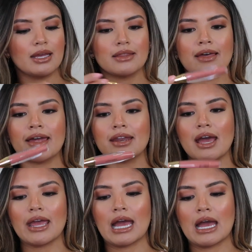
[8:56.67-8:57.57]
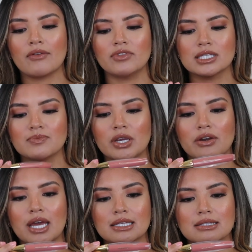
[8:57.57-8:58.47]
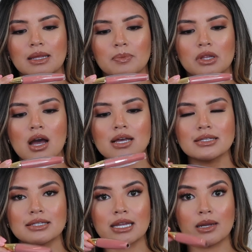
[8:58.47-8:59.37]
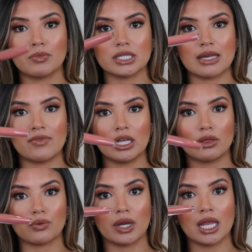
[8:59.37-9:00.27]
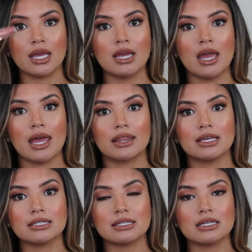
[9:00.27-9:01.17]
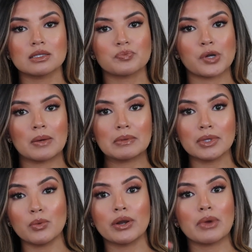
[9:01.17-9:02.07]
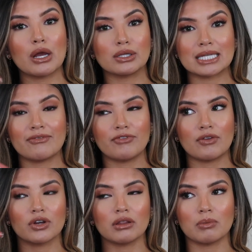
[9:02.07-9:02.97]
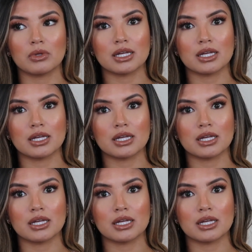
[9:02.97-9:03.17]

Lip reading: Then I have this Mirror Nest lip gloss in number 73. This is probably one of my all-time favorite lip